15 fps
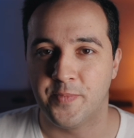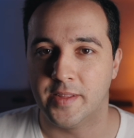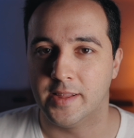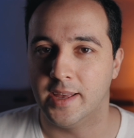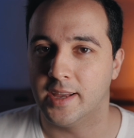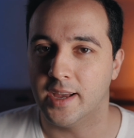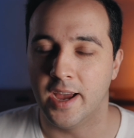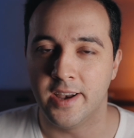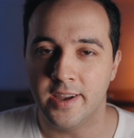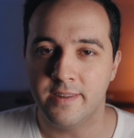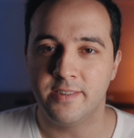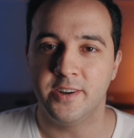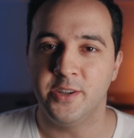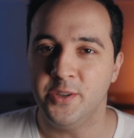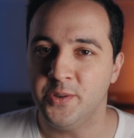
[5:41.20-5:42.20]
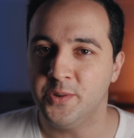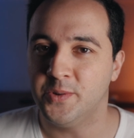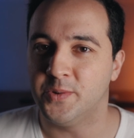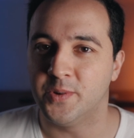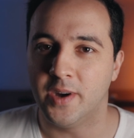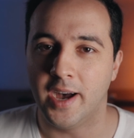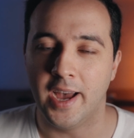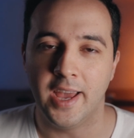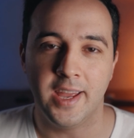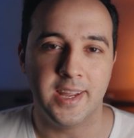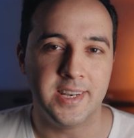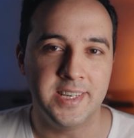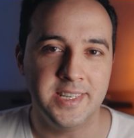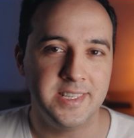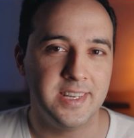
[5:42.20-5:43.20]
Like, I never knew
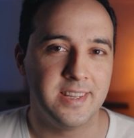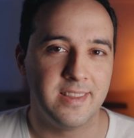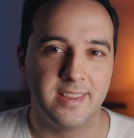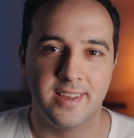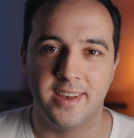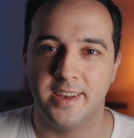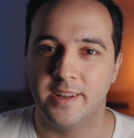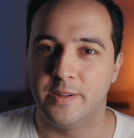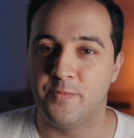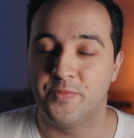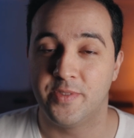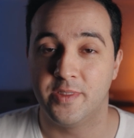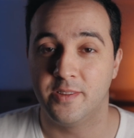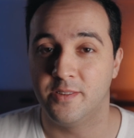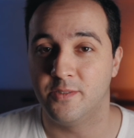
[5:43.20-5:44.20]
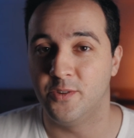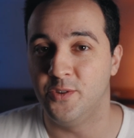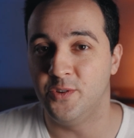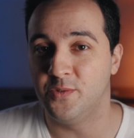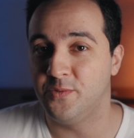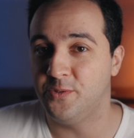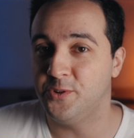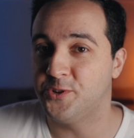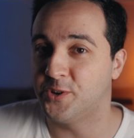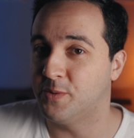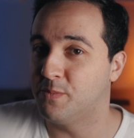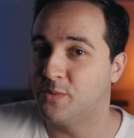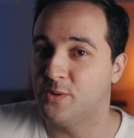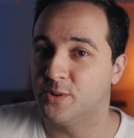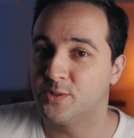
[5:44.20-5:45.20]
I needed the new feature
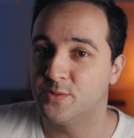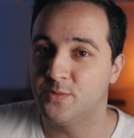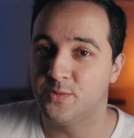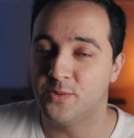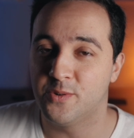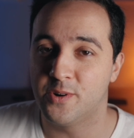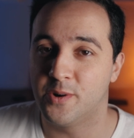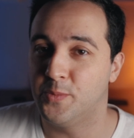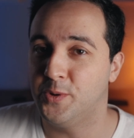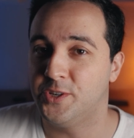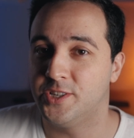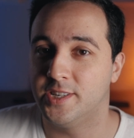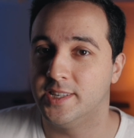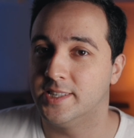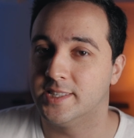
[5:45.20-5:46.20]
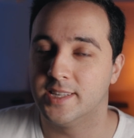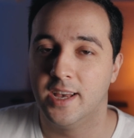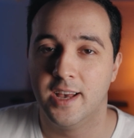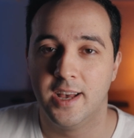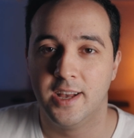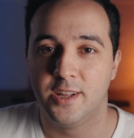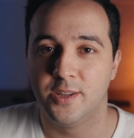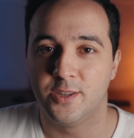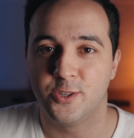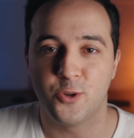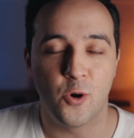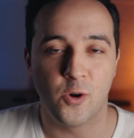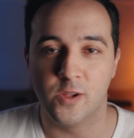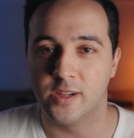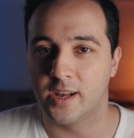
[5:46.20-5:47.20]
in Blocs 4, which is
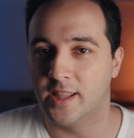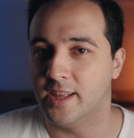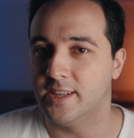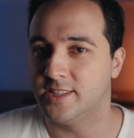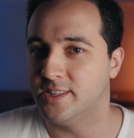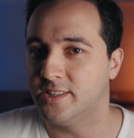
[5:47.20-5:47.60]
toggle class